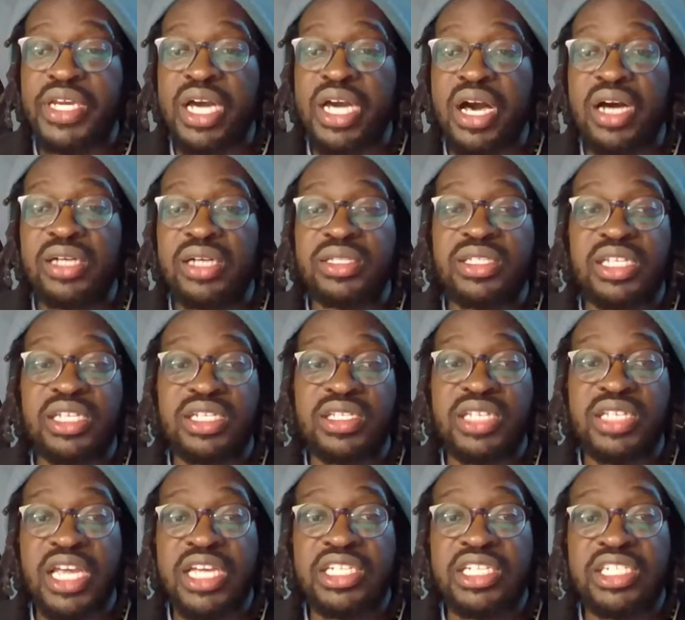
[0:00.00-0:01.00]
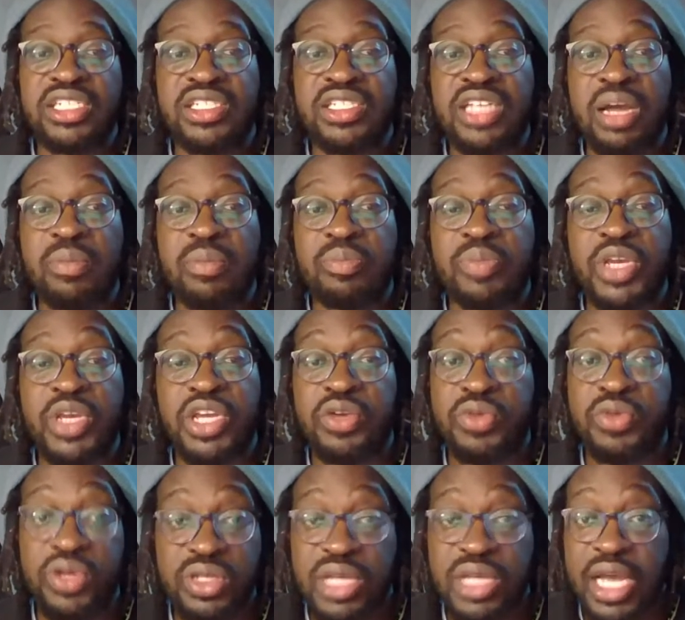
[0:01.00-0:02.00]
Khan says Tej is dumb,
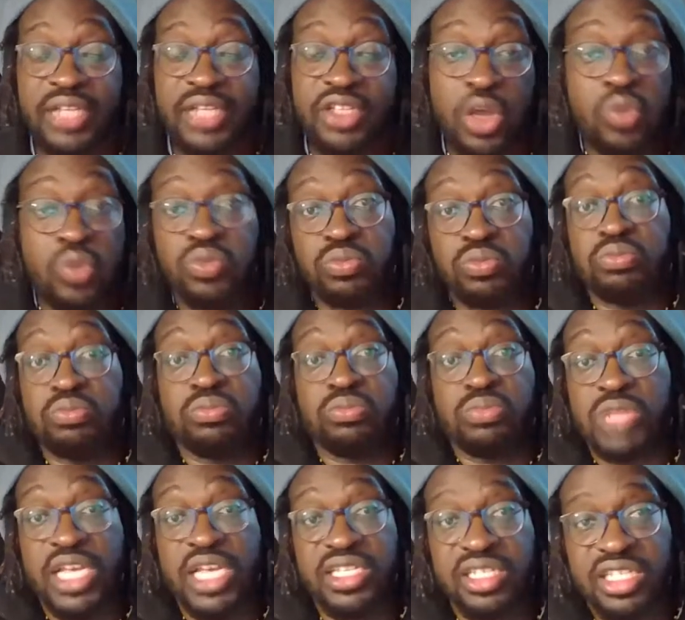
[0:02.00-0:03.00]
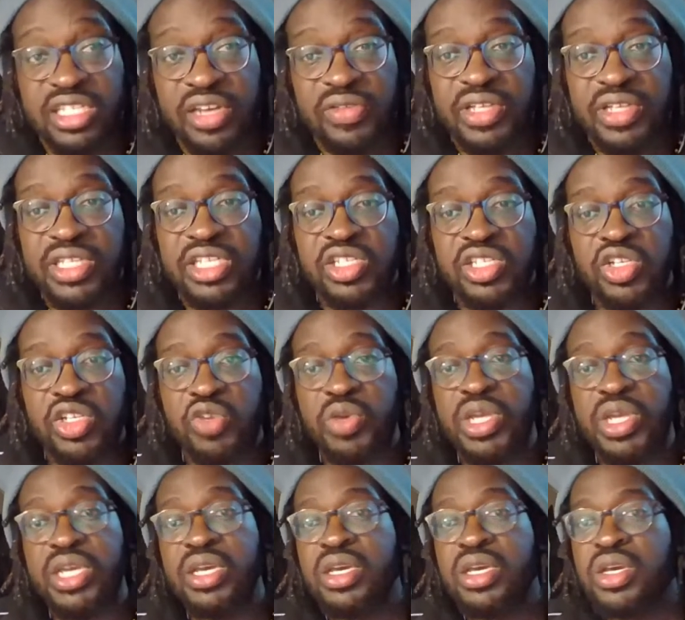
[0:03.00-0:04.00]
period. I don't necessarily
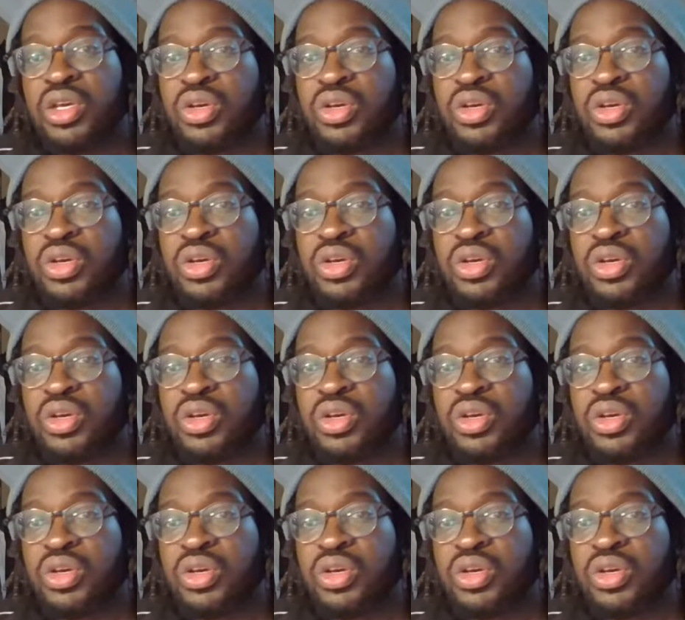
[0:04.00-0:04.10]
disagree.